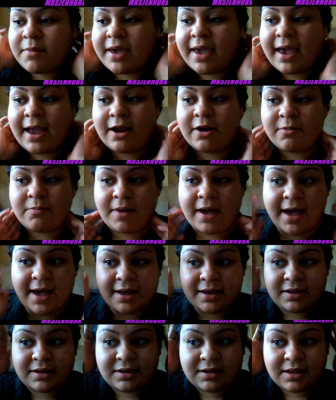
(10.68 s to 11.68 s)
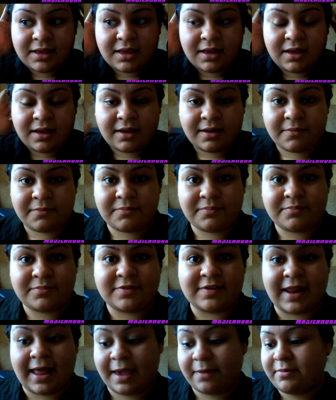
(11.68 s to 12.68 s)
hair back
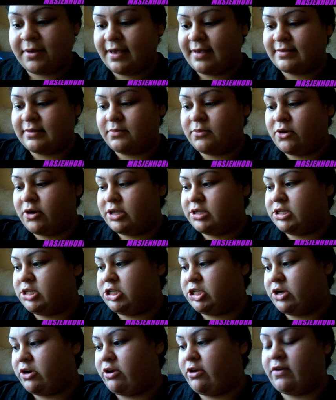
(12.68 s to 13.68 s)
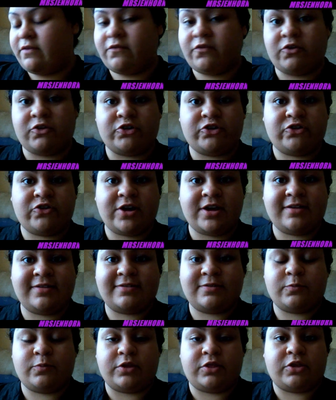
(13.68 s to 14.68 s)
today because I'm going to show you a few
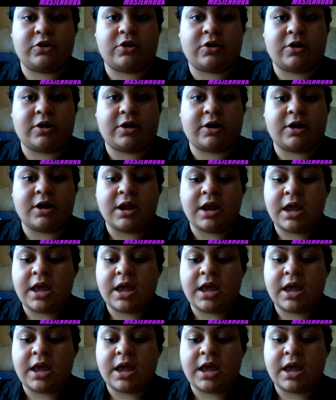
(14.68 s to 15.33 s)
tricks with your